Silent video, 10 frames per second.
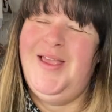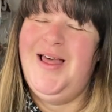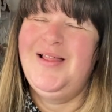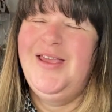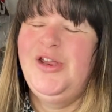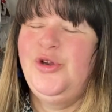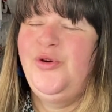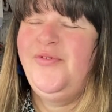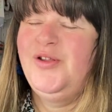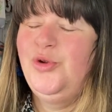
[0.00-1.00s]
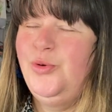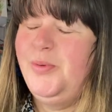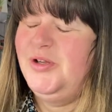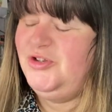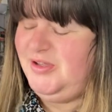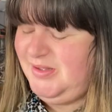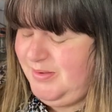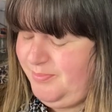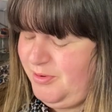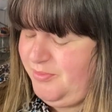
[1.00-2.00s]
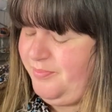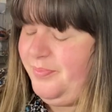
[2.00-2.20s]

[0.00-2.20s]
I'll let you know if I do purchase it, but